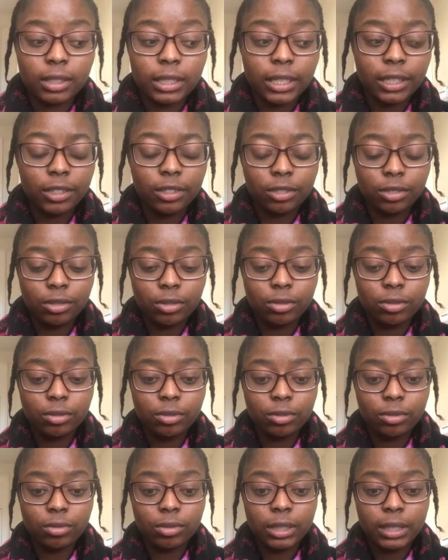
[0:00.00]
I
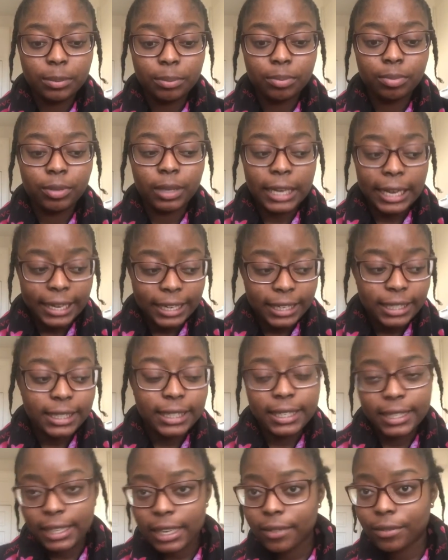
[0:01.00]
do like
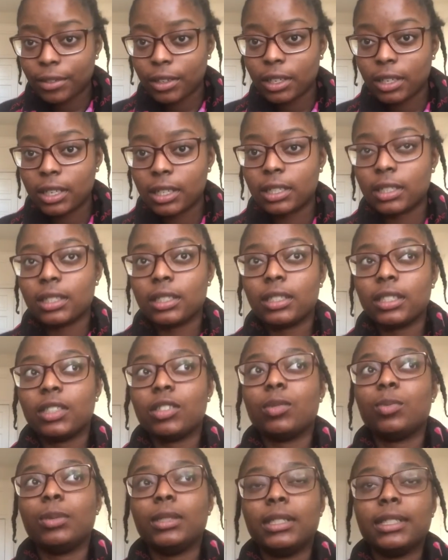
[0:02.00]
DNFing because it
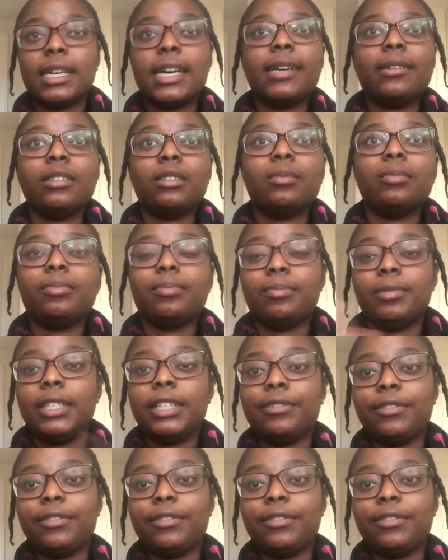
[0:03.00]
gives me time to get